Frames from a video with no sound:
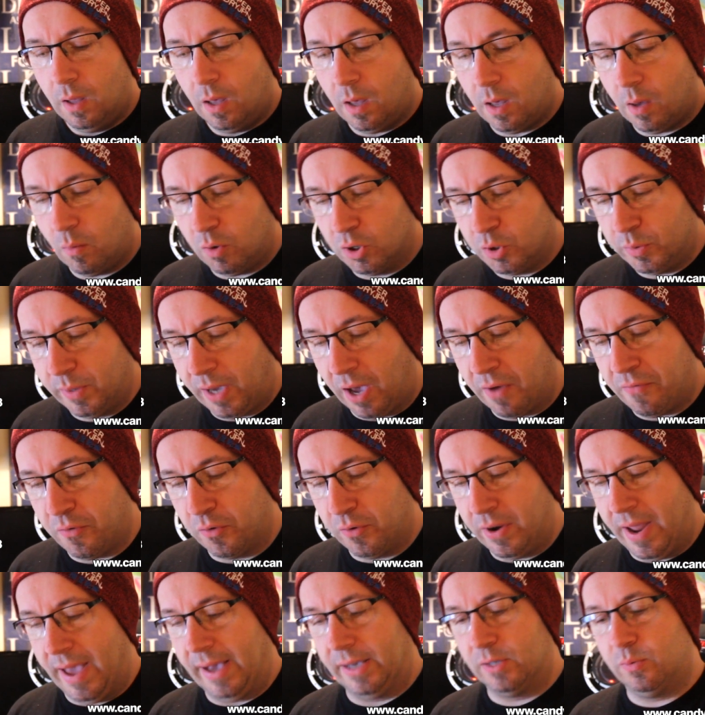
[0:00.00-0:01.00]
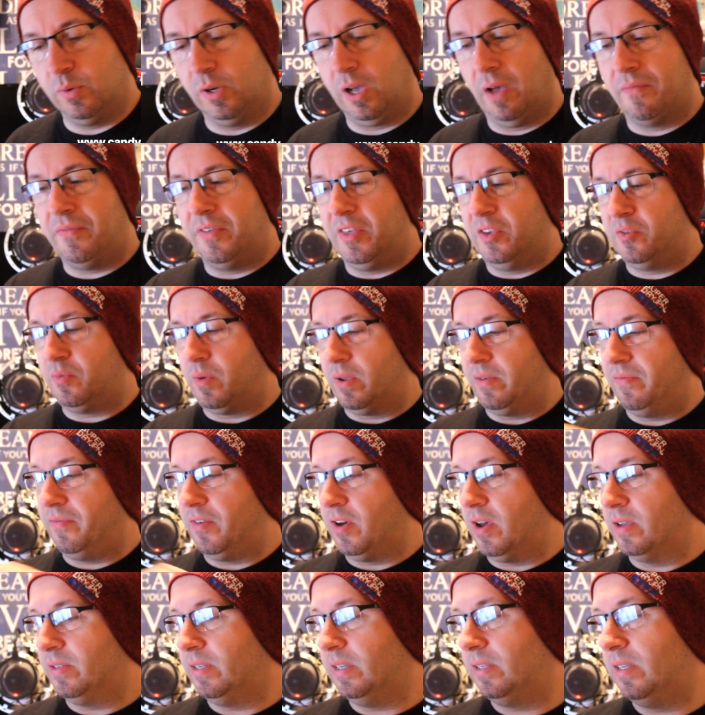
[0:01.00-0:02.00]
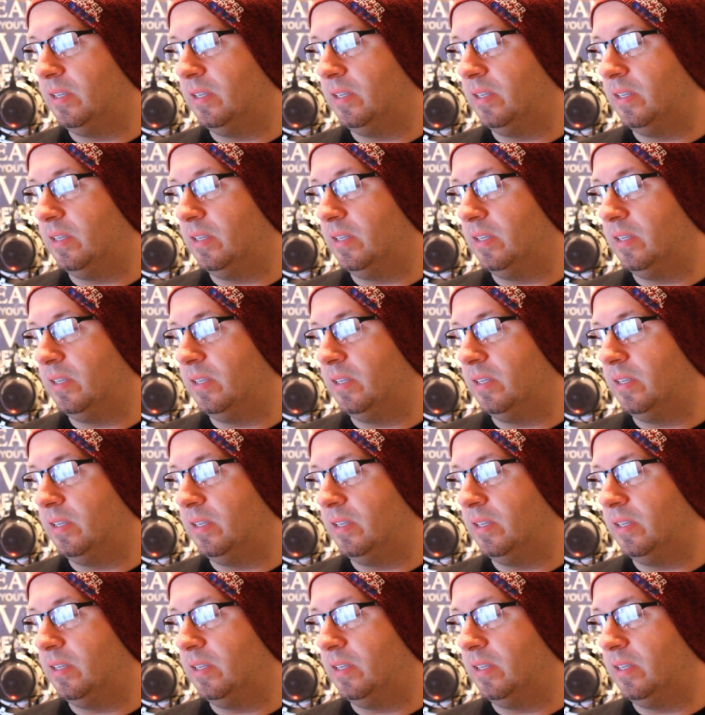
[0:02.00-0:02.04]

Uh, what should we go for next? We'll go for this one first.